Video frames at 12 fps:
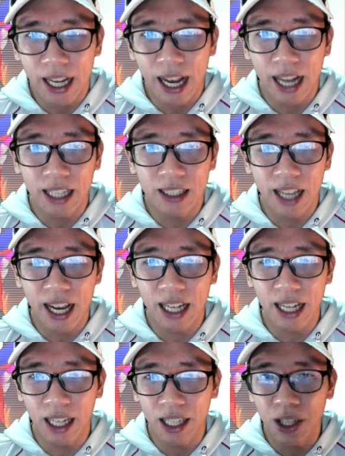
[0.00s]
And
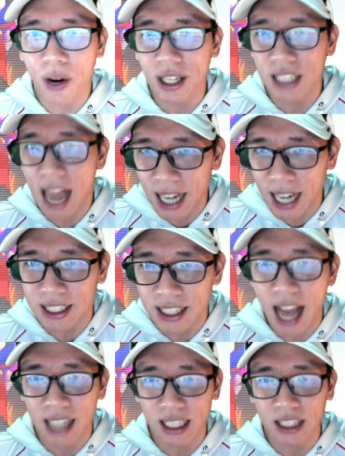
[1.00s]
then your attack
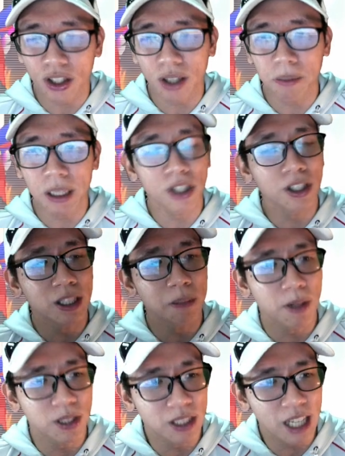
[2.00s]
stat is going to be
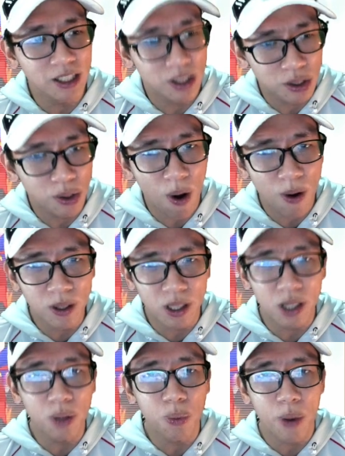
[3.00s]
30%
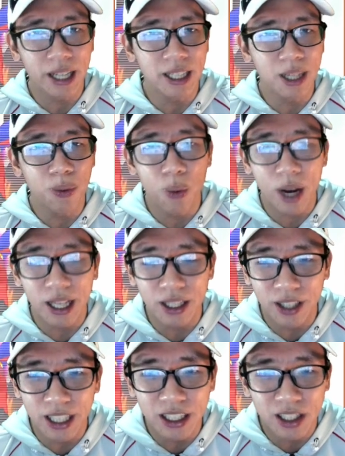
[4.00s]
stronger when the
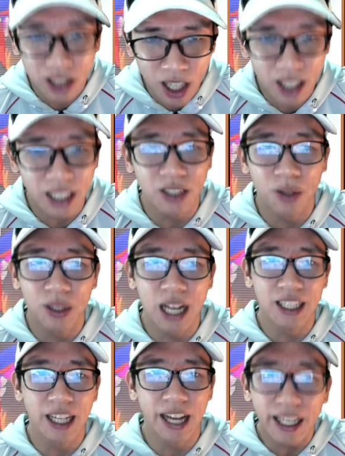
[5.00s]
weather is sunny. So
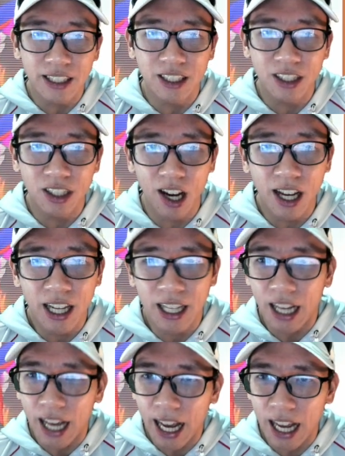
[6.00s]
that's an extra.
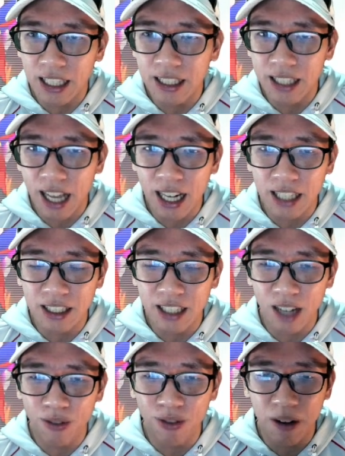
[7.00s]
And then
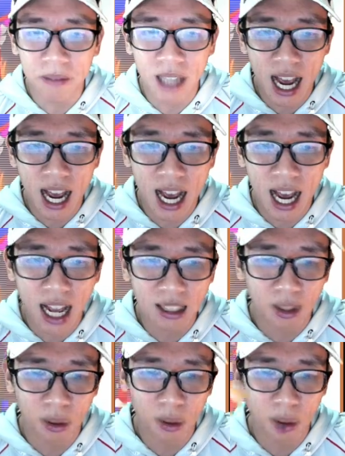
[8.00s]
aside from that,
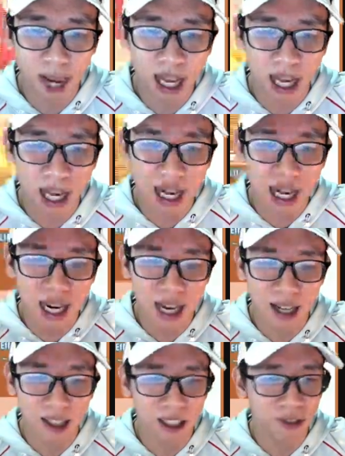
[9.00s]

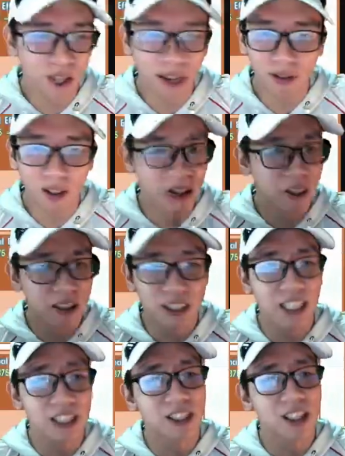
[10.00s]
well, if you have her
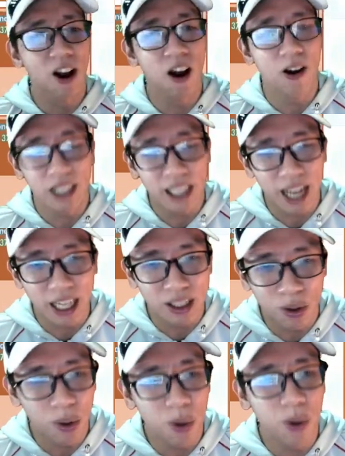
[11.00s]
6-star
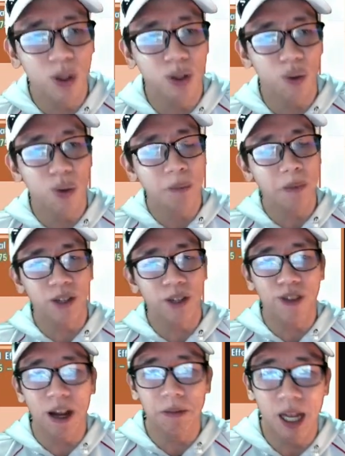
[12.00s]
EX rolled,
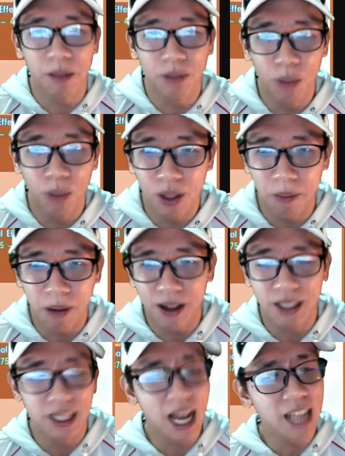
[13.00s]
1.5 times
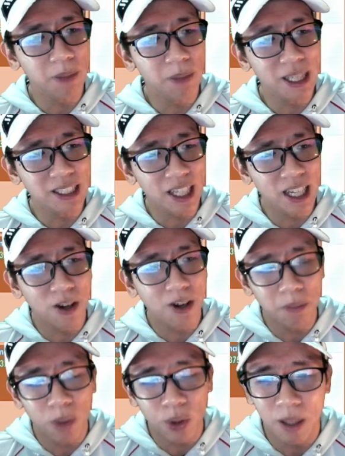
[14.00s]
multiplier, that's basically her
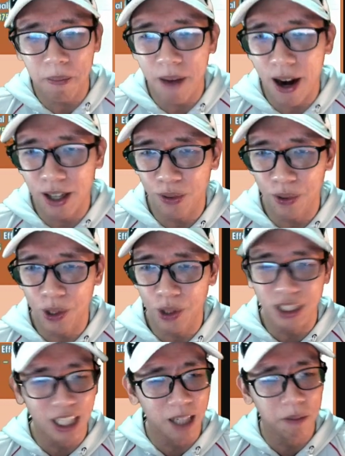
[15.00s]
multipliers for your
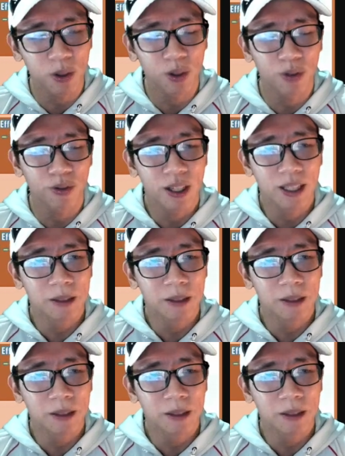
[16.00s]
sync move.